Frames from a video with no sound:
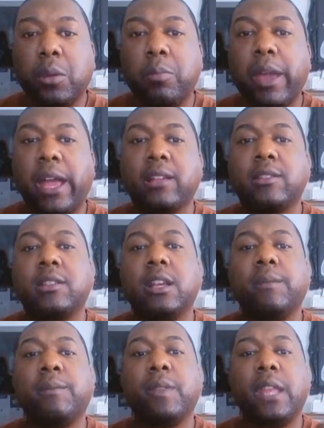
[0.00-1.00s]
your
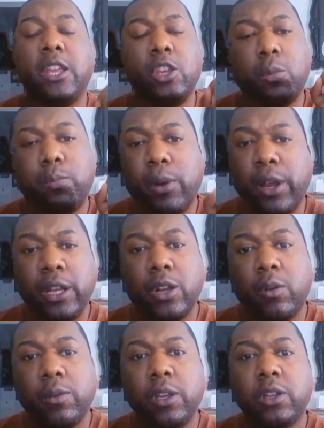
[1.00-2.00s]
best and you're praying
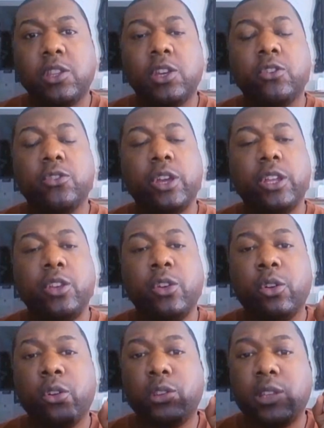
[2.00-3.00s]
over your children and
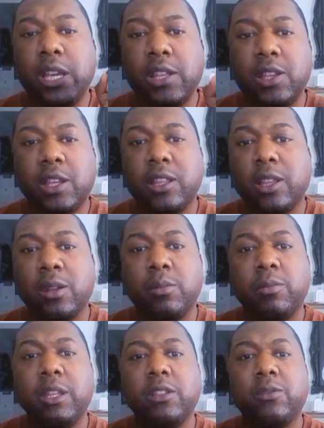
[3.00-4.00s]
you're teaching
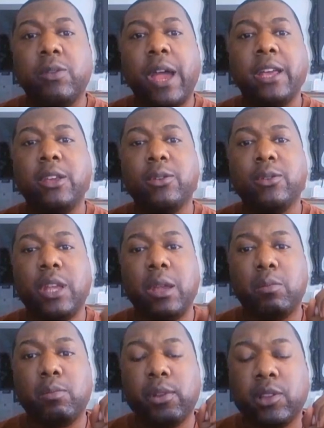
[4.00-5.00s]
them these values
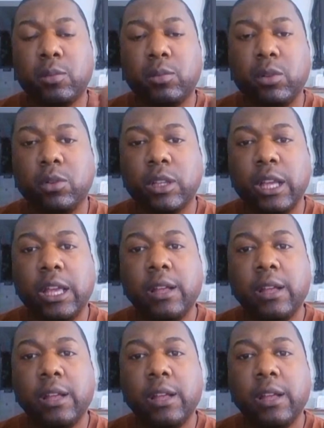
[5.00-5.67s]
and principles,